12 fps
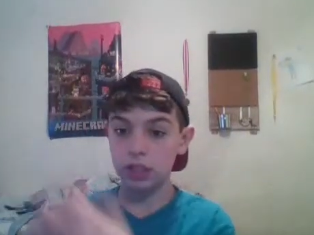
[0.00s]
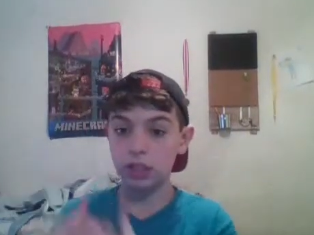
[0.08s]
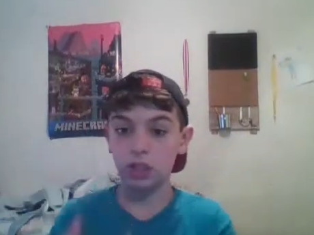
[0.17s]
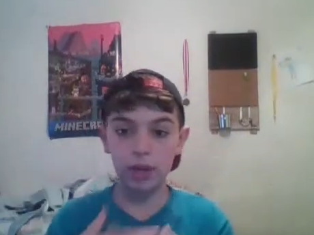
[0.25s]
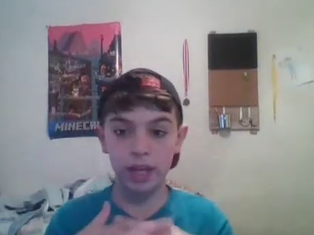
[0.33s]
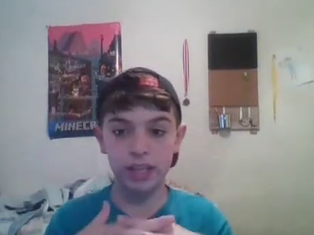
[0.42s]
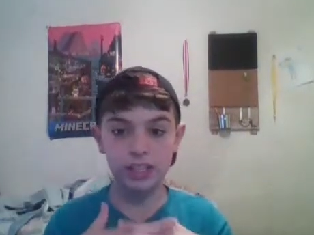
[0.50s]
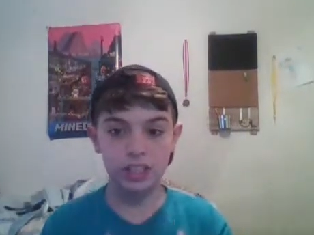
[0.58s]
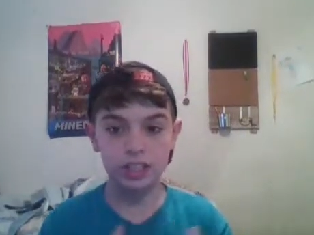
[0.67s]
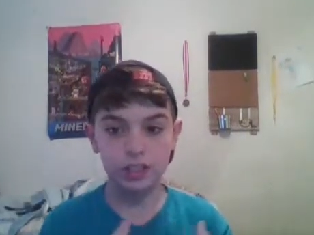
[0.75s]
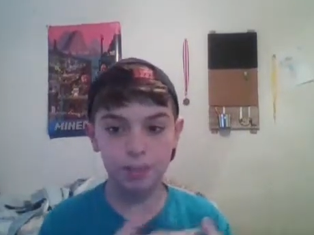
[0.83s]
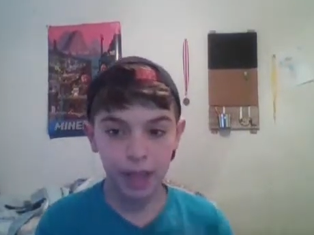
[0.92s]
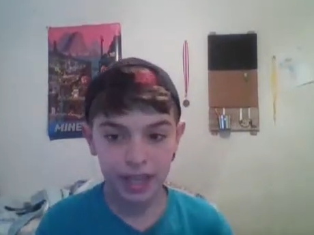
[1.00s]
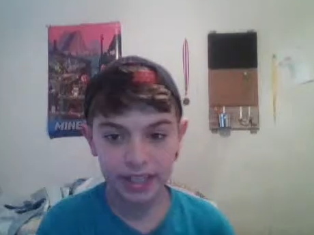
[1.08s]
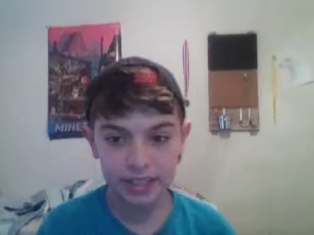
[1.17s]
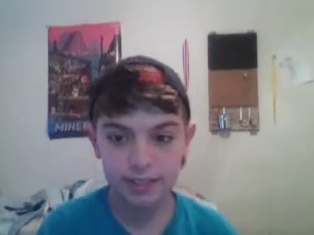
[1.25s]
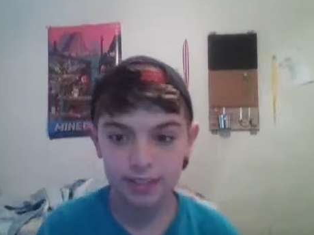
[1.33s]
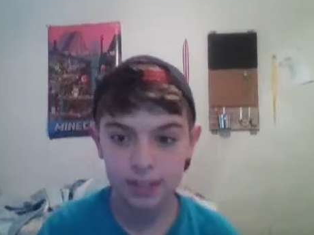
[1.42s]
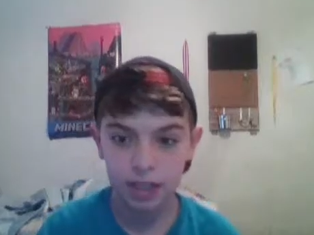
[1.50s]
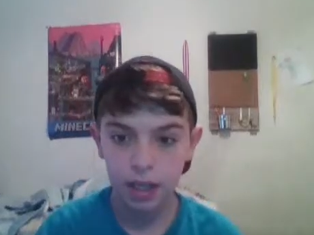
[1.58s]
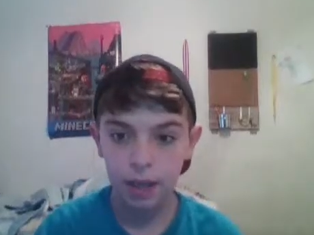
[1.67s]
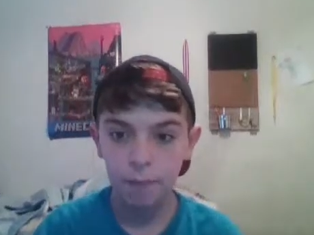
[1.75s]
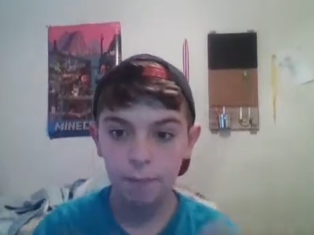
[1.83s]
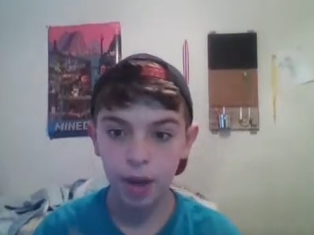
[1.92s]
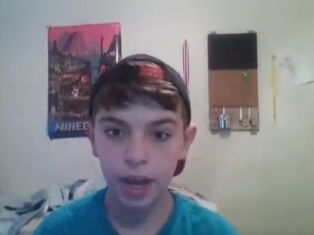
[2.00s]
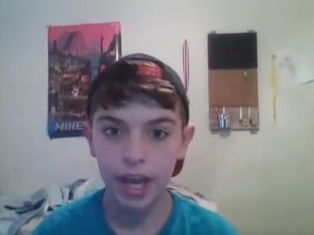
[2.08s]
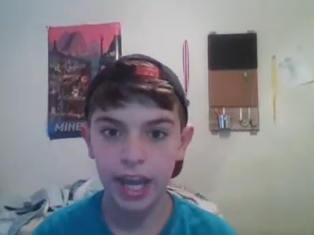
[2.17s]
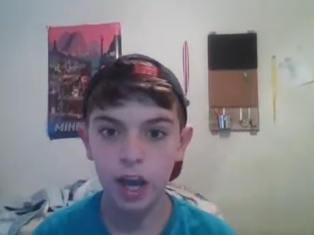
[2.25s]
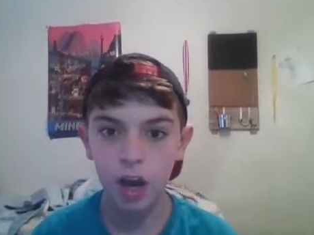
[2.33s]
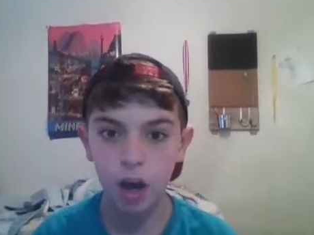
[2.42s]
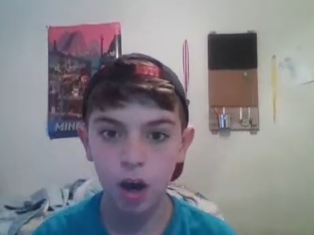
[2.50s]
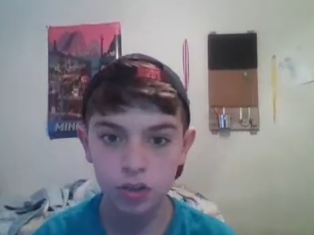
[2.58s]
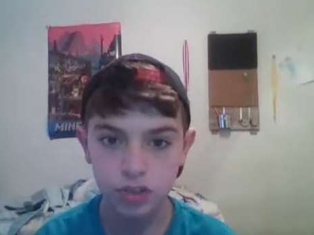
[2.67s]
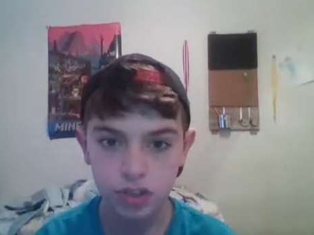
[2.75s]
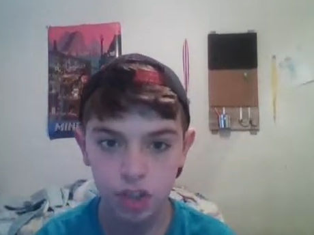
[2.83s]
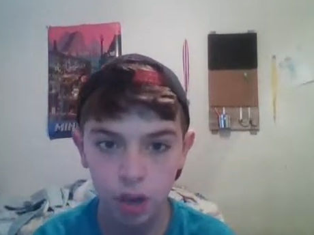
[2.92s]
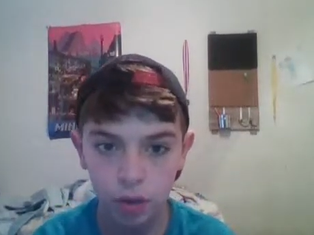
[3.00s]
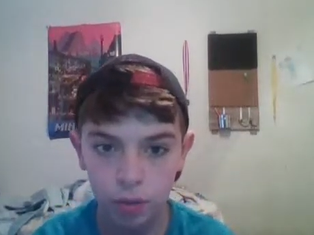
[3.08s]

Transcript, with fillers: donate to this place, but also,